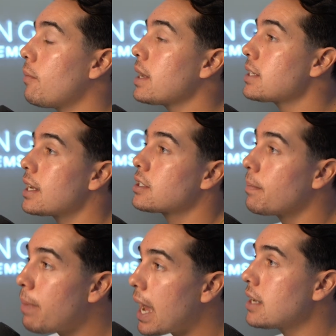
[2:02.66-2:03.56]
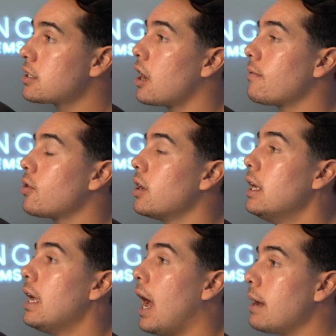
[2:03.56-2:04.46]
I'm not saying it's a bad software.
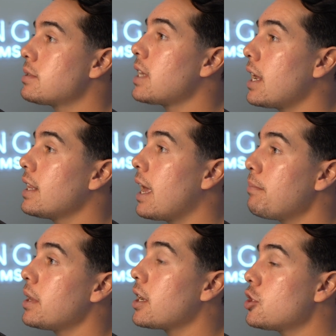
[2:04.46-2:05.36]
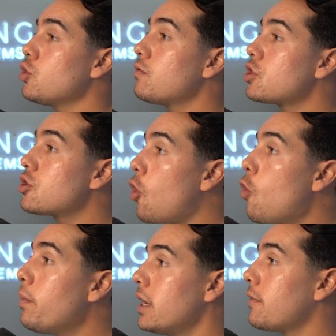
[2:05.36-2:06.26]
I'm saying that because you have
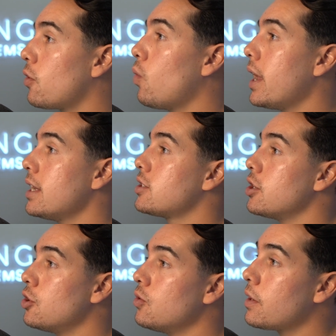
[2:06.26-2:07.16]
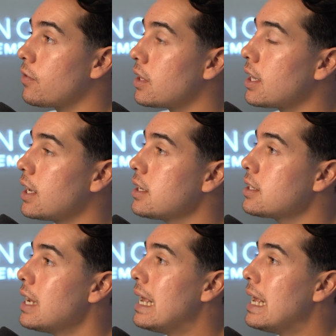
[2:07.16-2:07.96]
so many different ways to do different things,